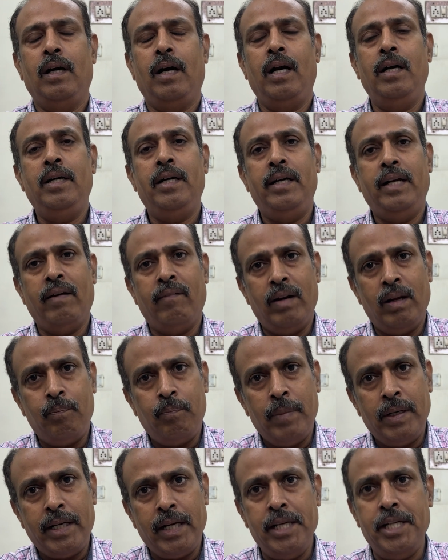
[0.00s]
And
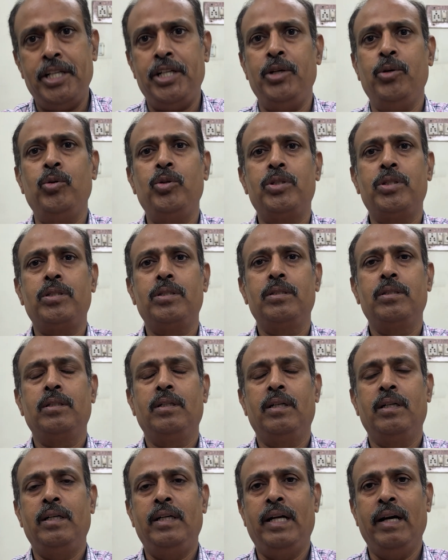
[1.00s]
developmental issues,
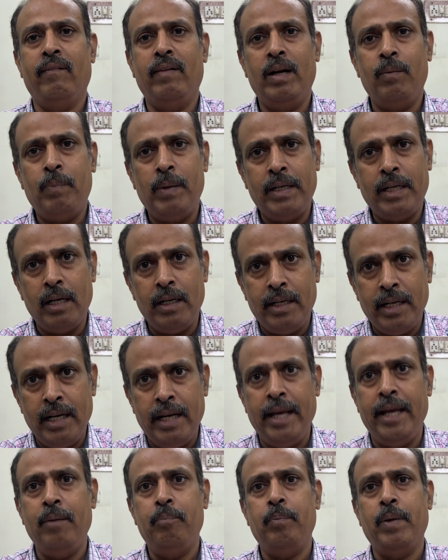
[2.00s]
developmental
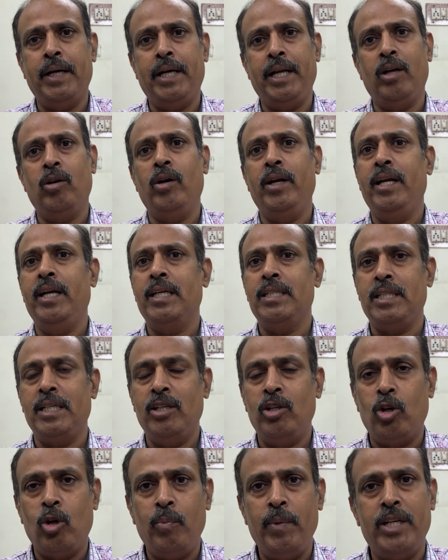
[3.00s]
delay, particularly in a
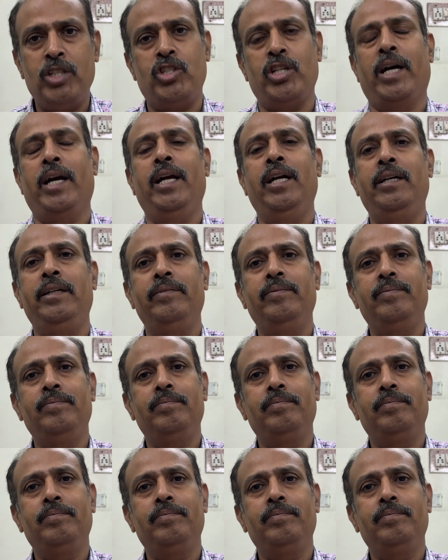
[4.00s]
syndromic child.